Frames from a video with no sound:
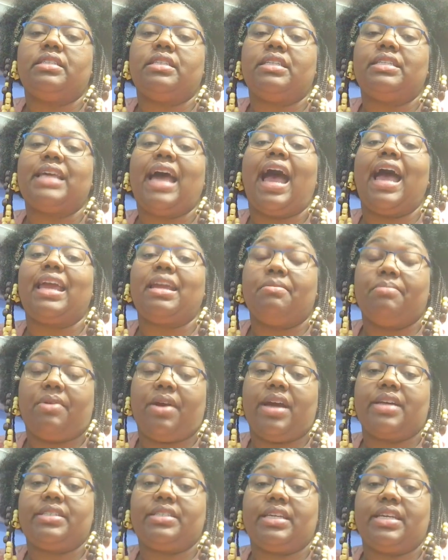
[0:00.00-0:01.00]
dying
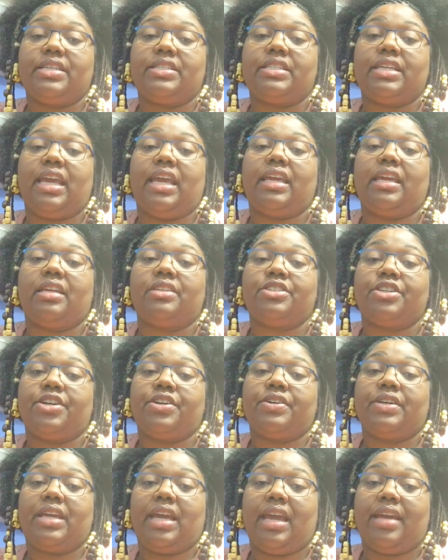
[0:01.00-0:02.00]
process, it can
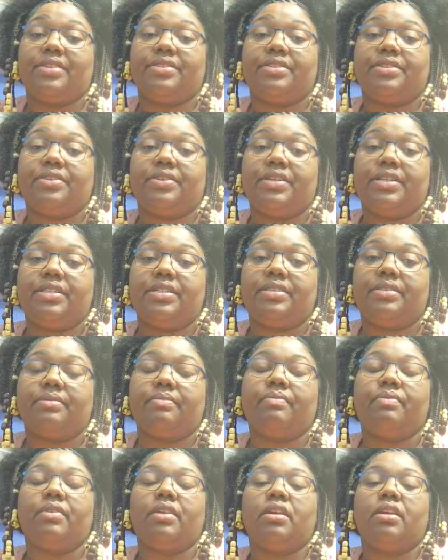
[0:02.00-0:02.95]
turn cancerous.